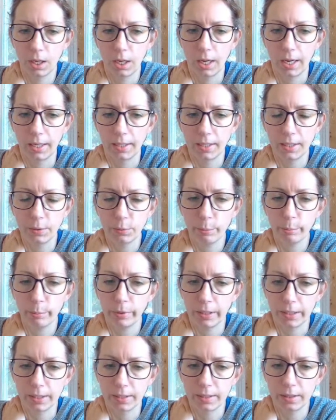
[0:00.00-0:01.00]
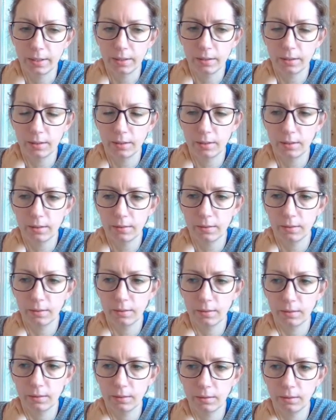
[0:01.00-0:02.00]
I need to replace this
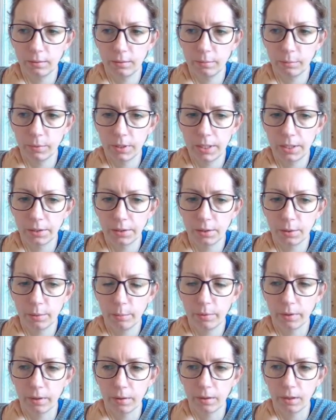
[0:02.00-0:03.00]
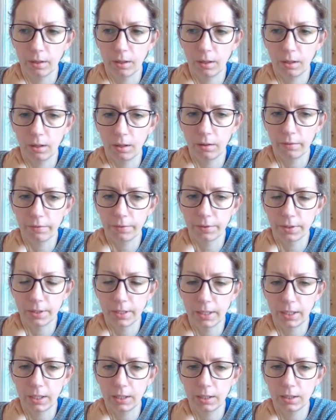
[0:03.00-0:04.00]
material, but the first
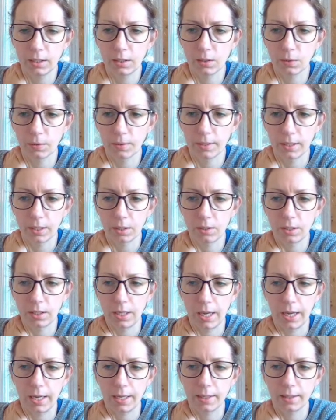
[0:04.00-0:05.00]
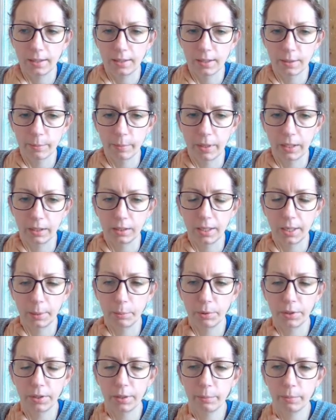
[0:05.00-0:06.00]
thing I need to do is actually add it into my
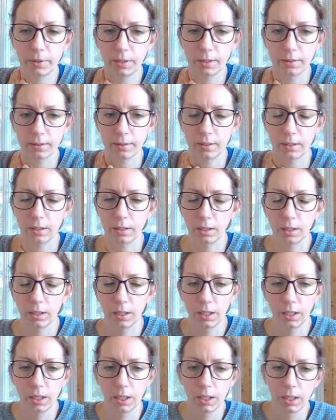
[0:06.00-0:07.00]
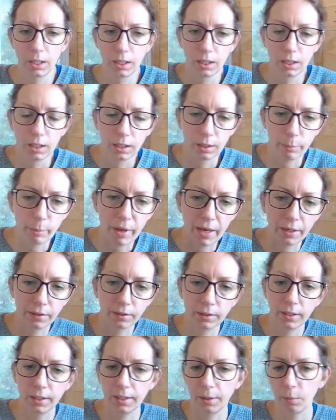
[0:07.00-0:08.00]
library because the pattern
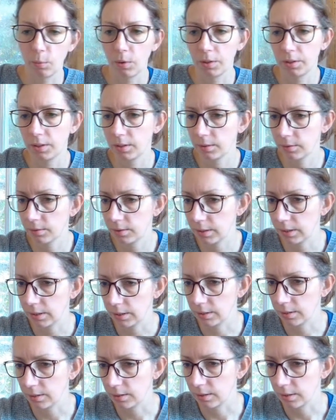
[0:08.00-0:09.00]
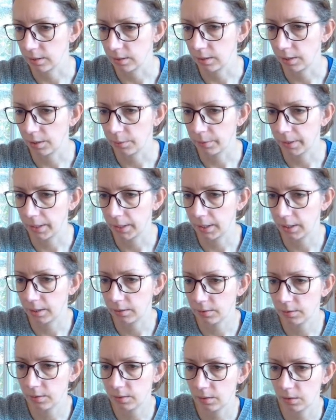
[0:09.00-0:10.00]
that I want to use isn't in there right now.
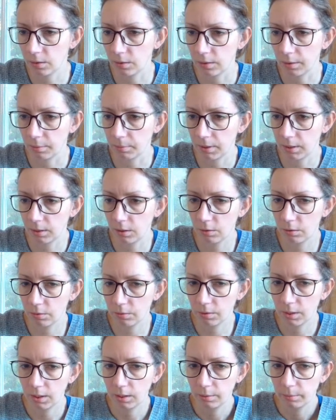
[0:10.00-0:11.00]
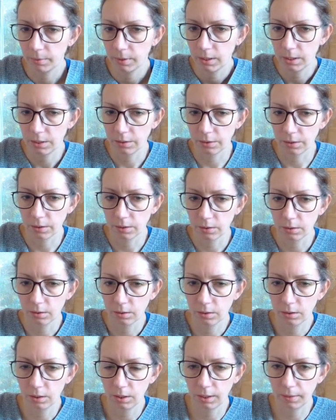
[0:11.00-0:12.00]
So I'm going to create a material
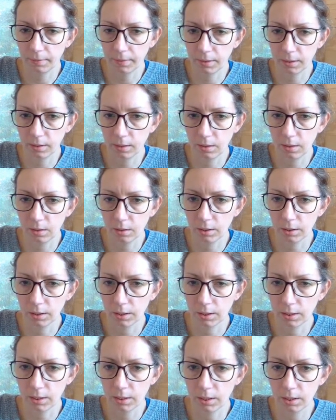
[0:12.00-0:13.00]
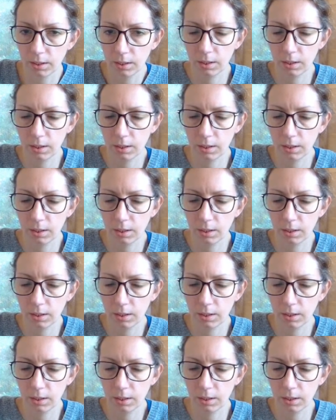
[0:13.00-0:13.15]
and I'm going to call it